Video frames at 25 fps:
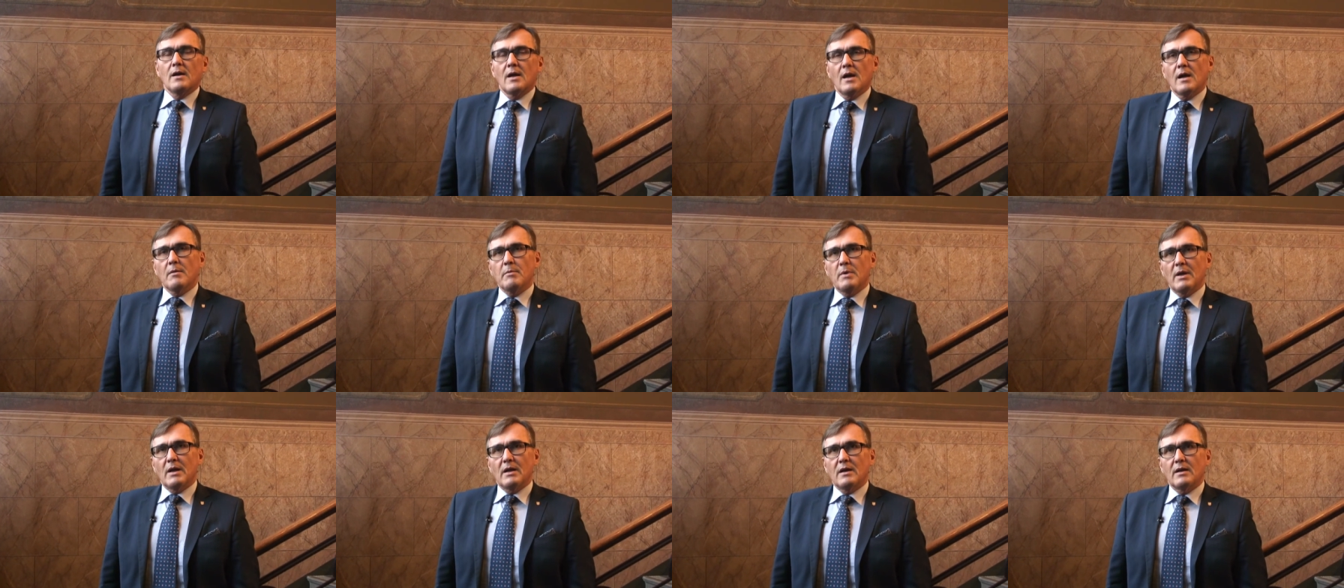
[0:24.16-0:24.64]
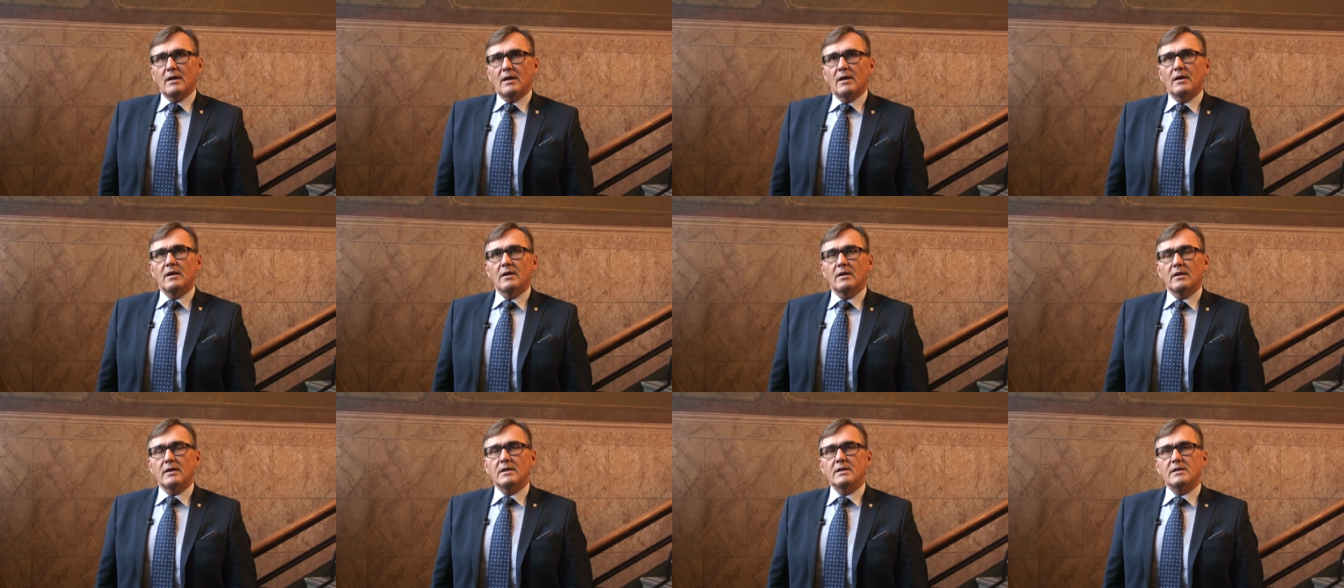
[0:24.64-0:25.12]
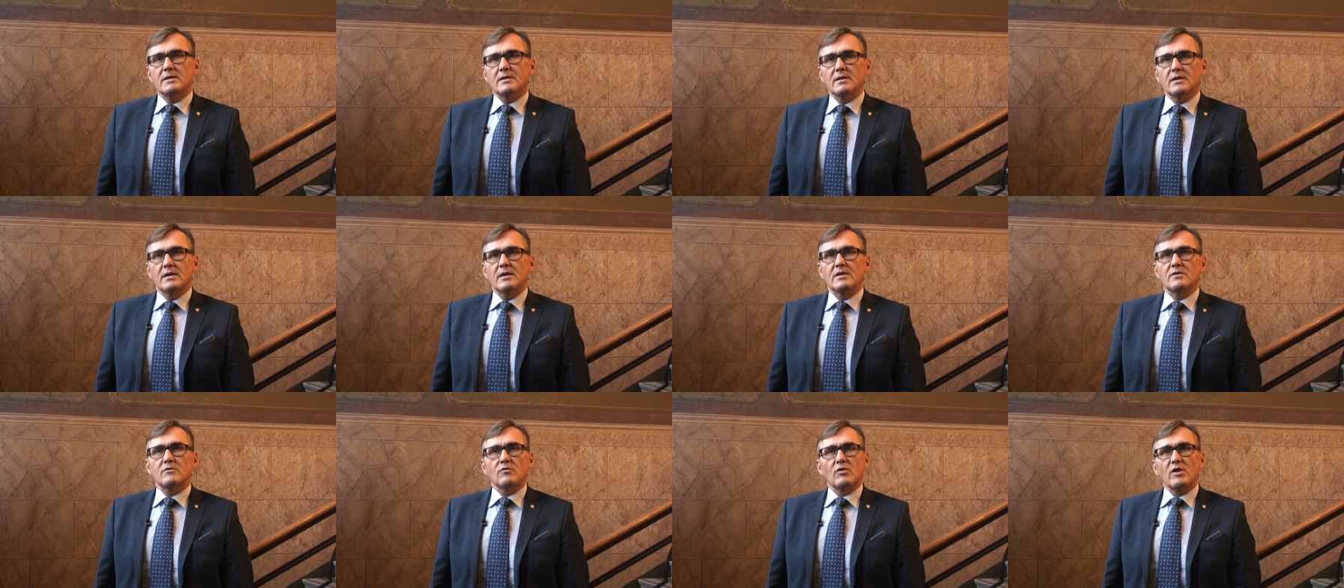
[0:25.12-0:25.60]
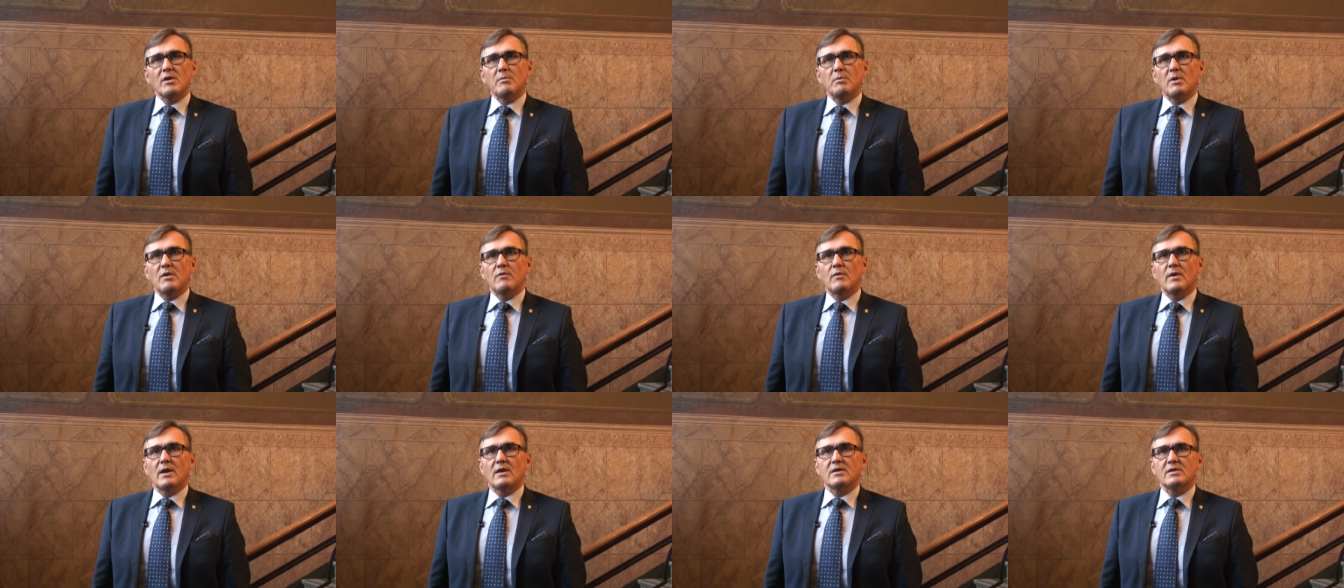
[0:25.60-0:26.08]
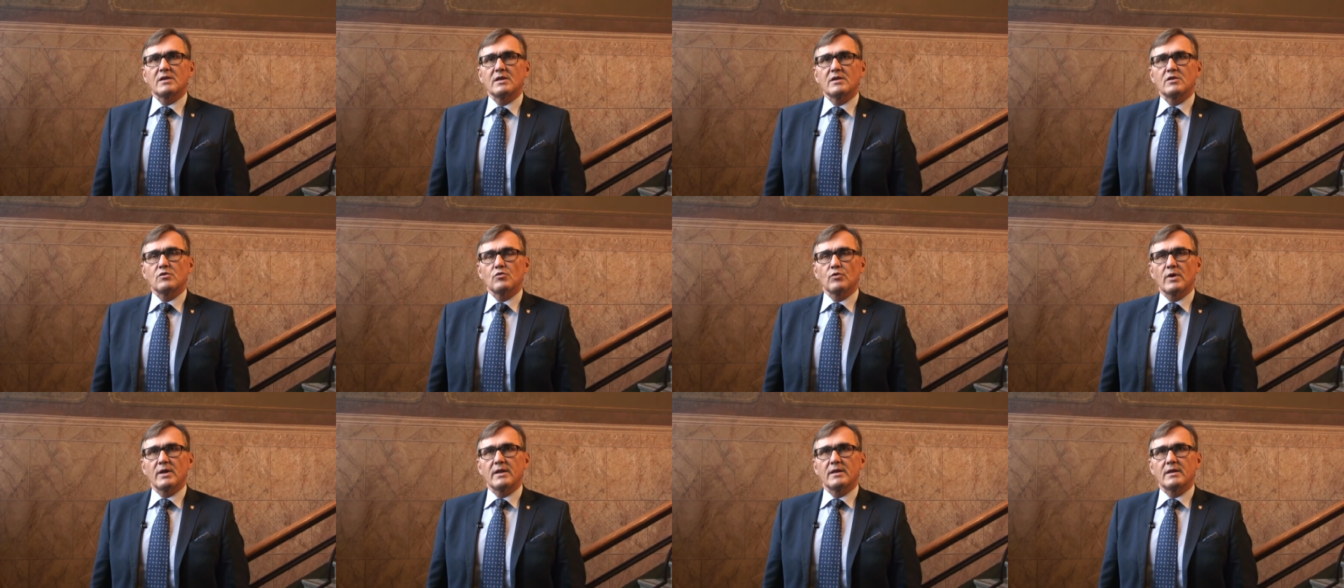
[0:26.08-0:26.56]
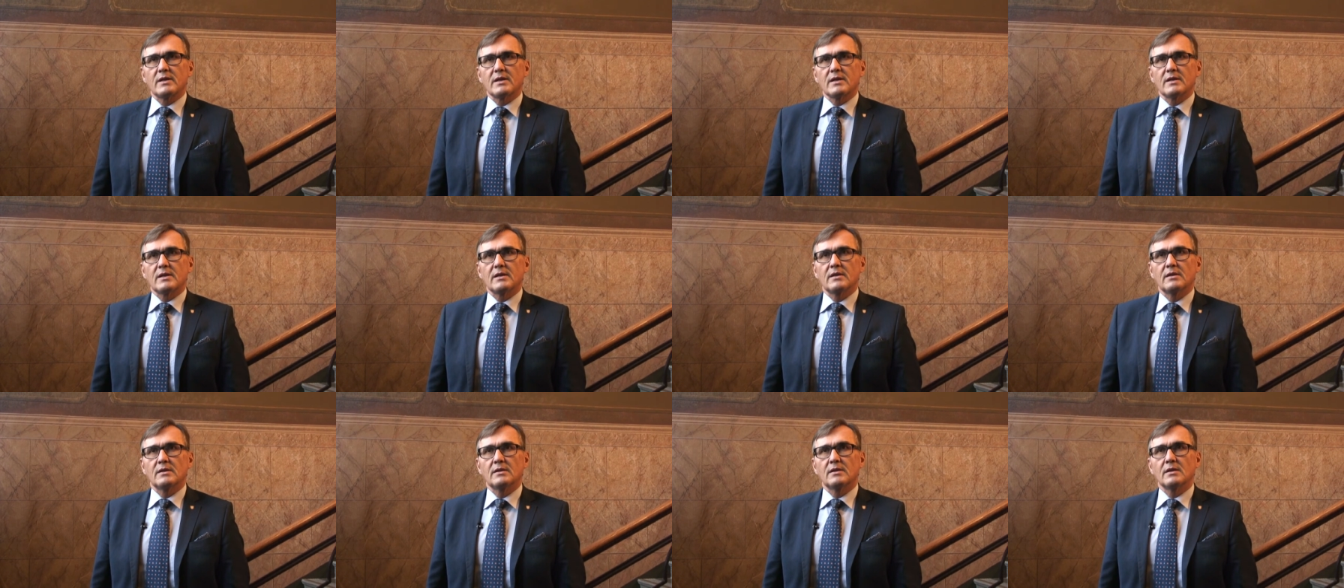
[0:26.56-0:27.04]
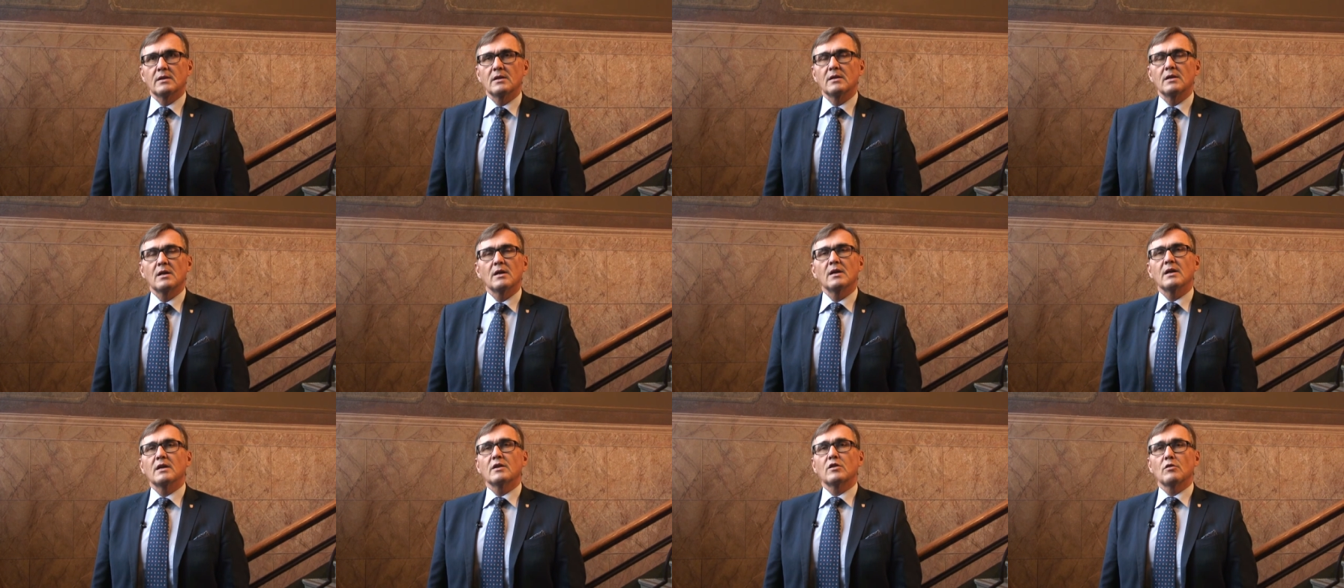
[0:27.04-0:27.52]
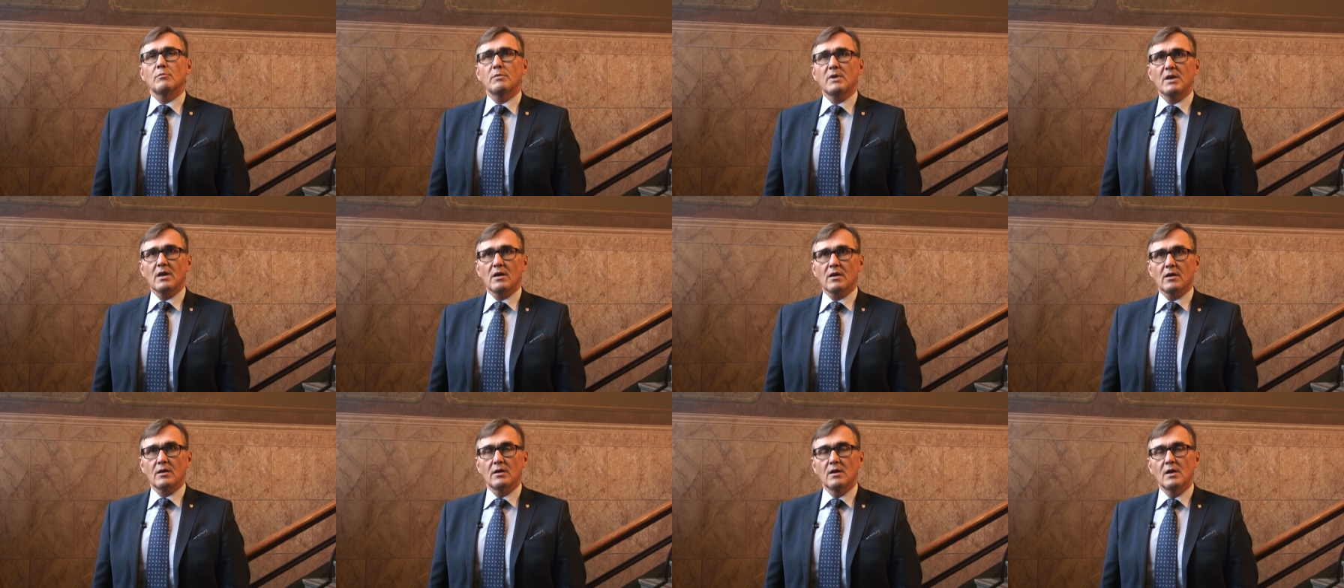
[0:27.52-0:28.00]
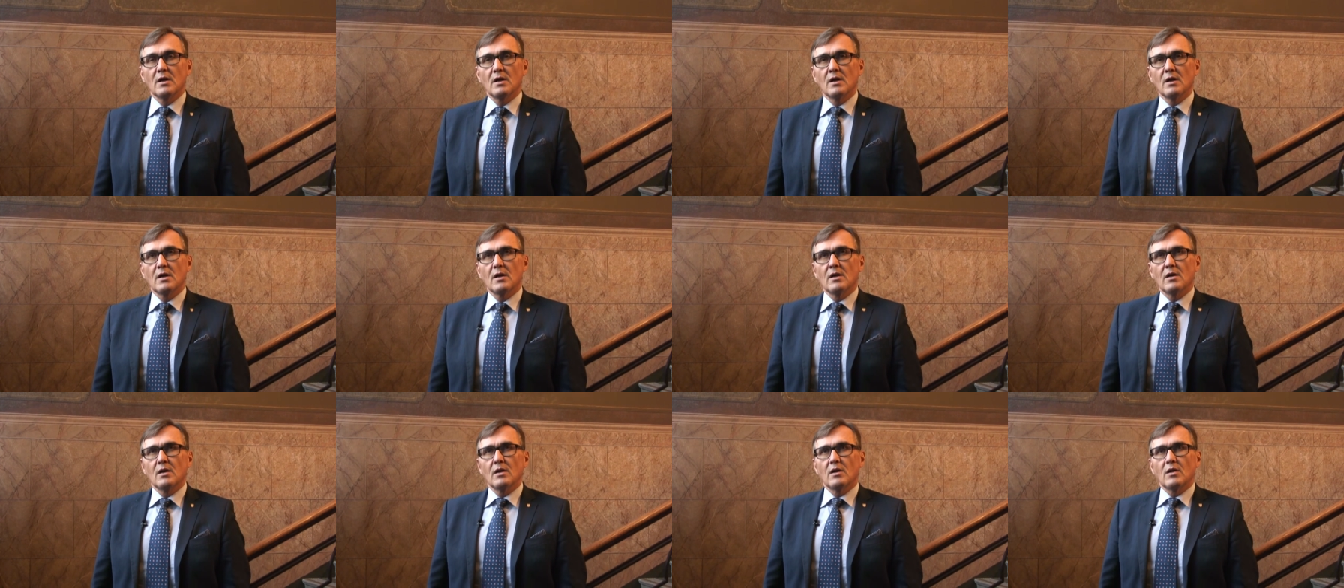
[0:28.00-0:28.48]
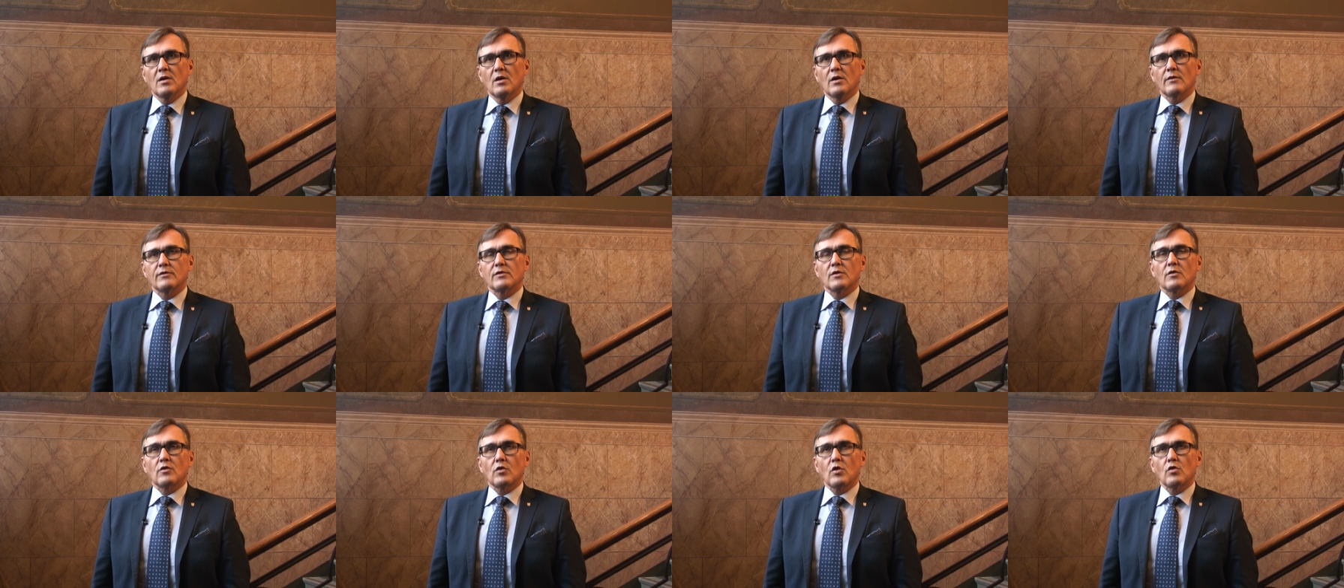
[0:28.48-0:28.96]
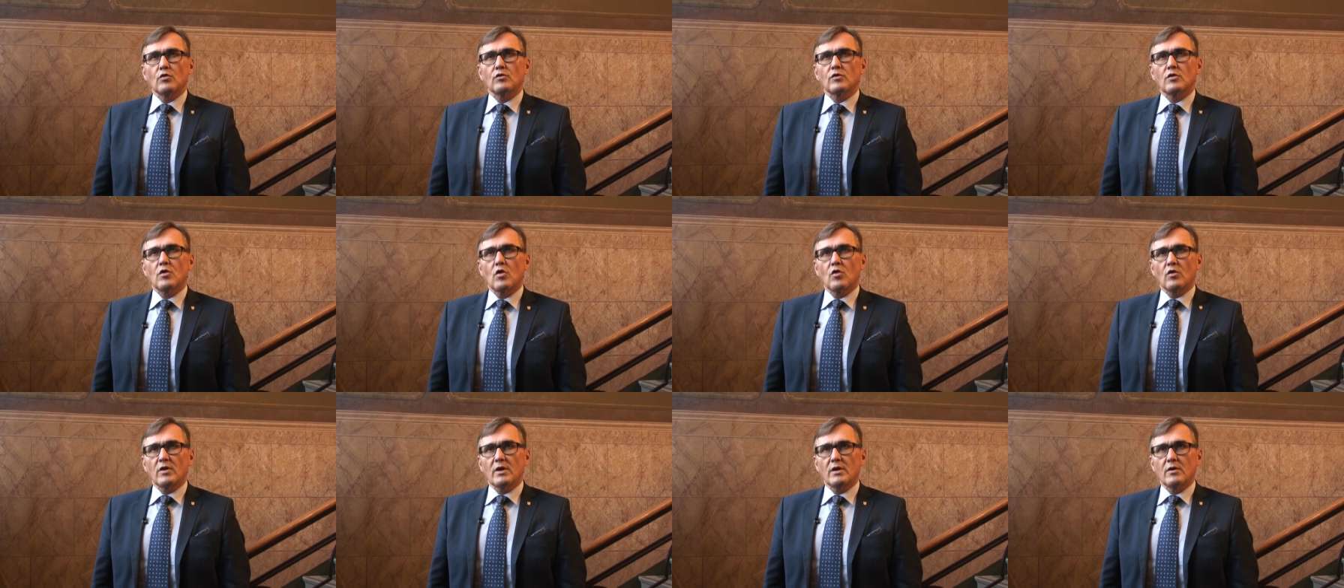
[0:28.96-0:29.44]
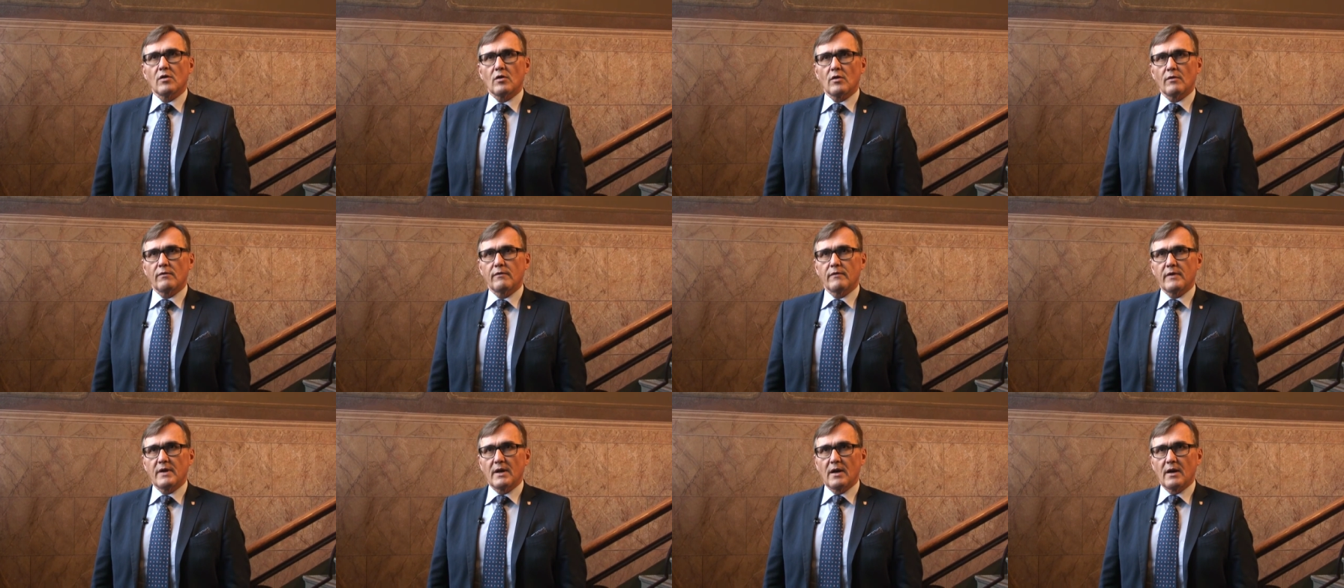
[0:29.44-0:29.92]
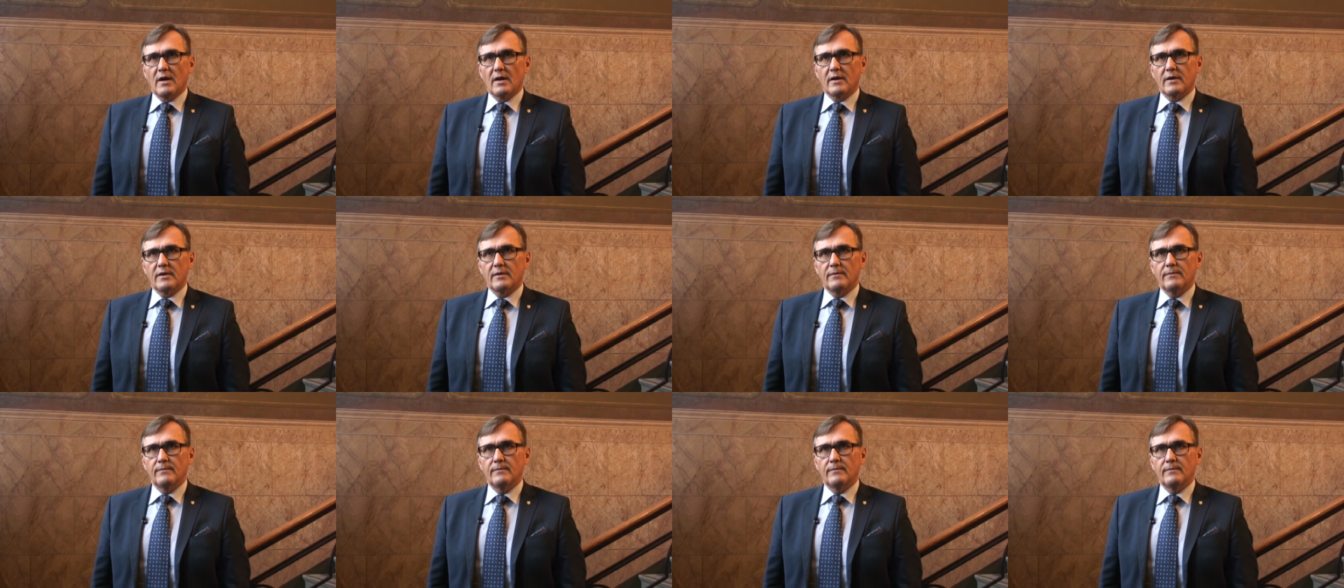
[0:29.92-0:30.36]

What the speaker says: Hämeenlinna is extremely well situated in the middle of the growth corridor of Finland.